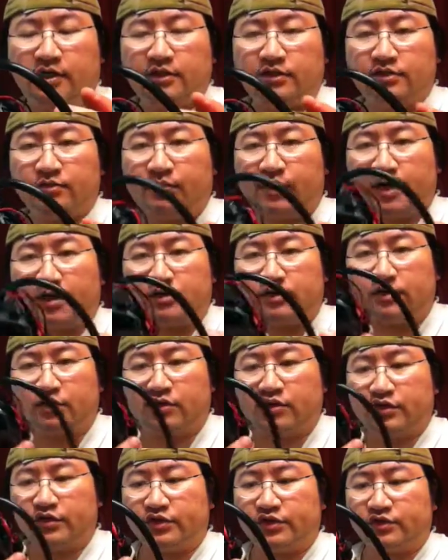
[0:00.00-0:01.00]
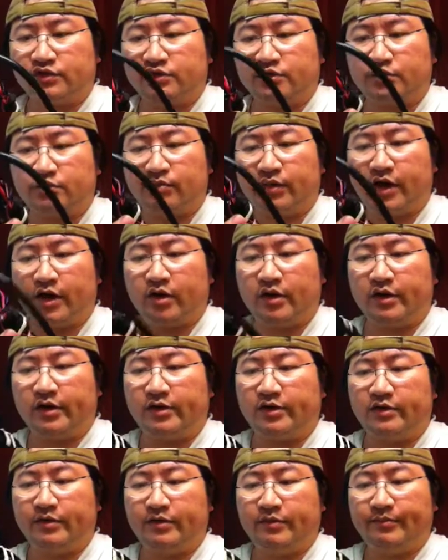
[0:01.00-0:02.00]
as a power source to power
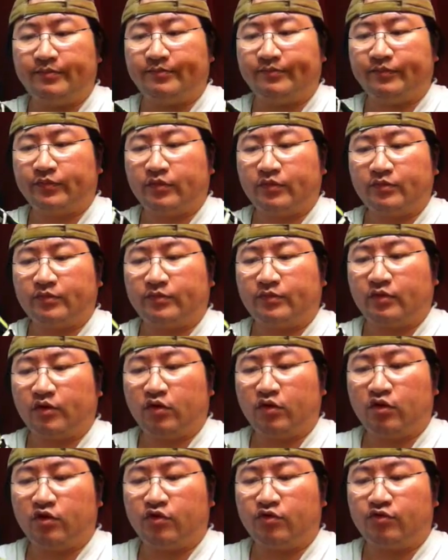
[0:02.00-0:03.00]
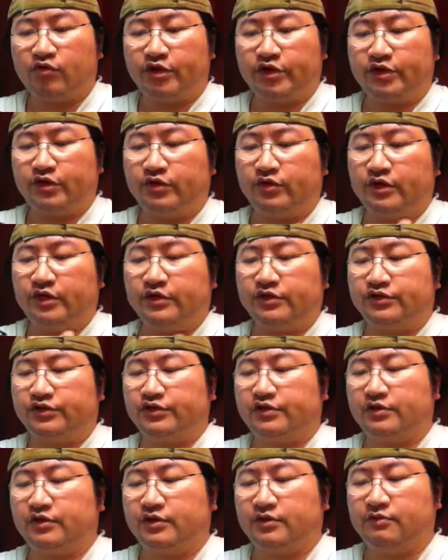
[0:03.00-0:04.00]
all three
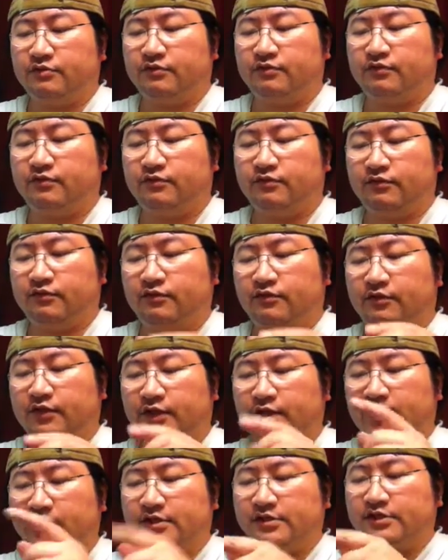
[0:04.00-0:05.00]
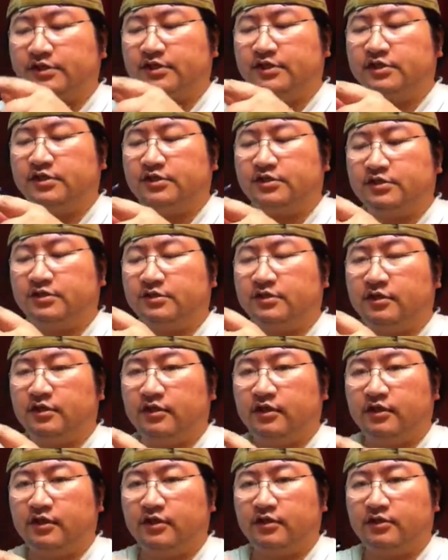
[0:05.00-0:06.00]
units the glasses,
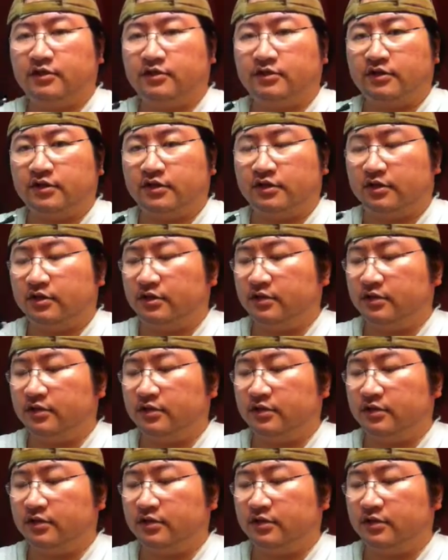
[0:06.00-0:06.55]
the